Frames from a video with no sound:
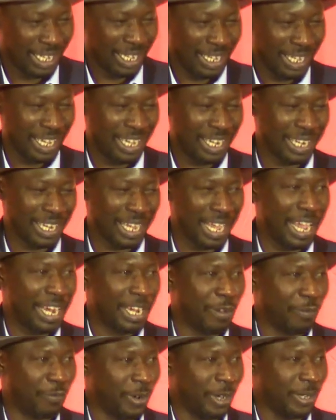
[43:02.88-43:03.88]
And again,
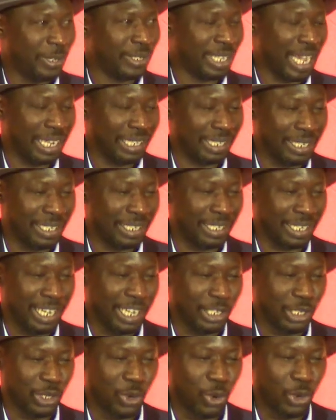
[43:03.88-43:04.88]
the first sentence
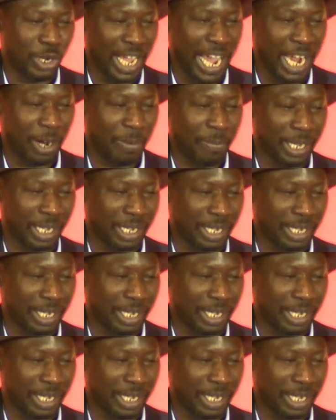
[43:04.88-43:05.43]
is in good Arabic,